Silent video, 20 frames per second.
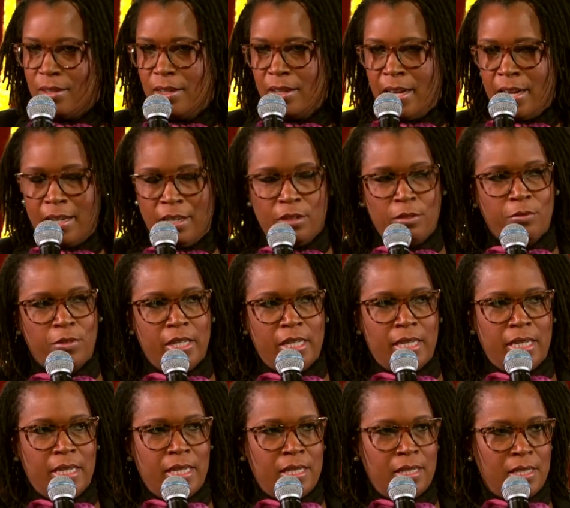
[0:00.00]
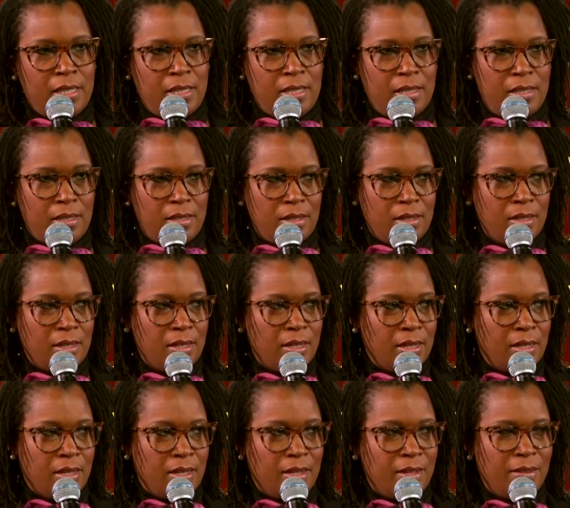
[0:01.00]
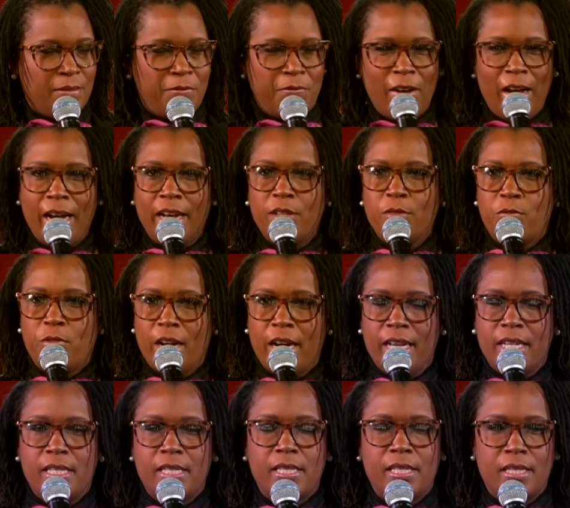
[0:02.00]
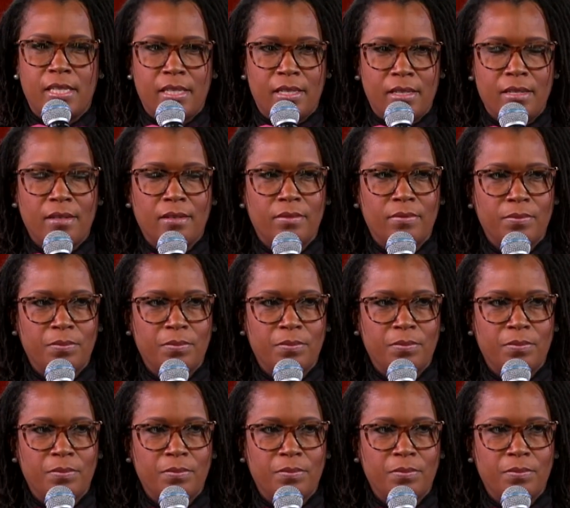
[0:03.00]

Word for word: And it reads, "Find rest,